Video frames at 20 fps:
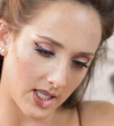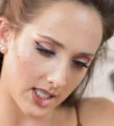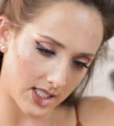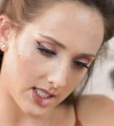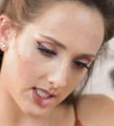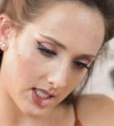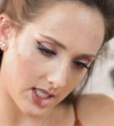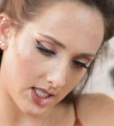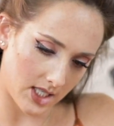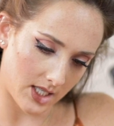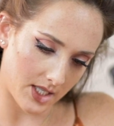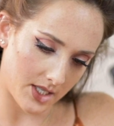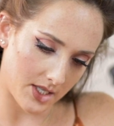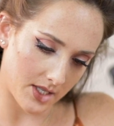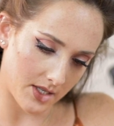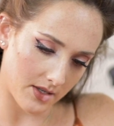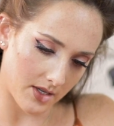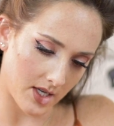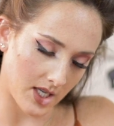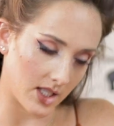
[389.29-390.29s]
I
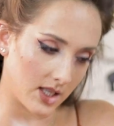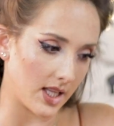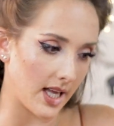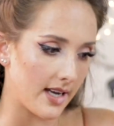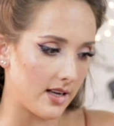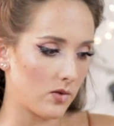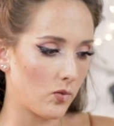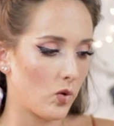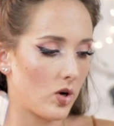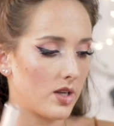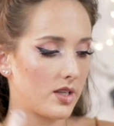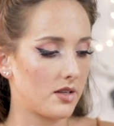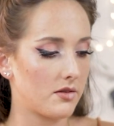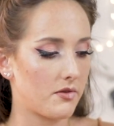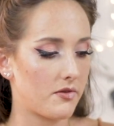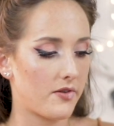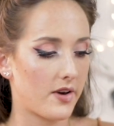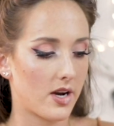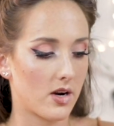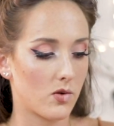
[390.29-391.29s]
did light one
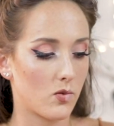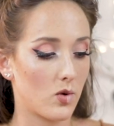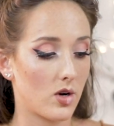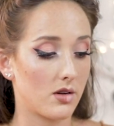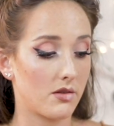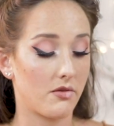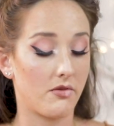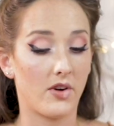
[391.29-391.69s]
and fair one.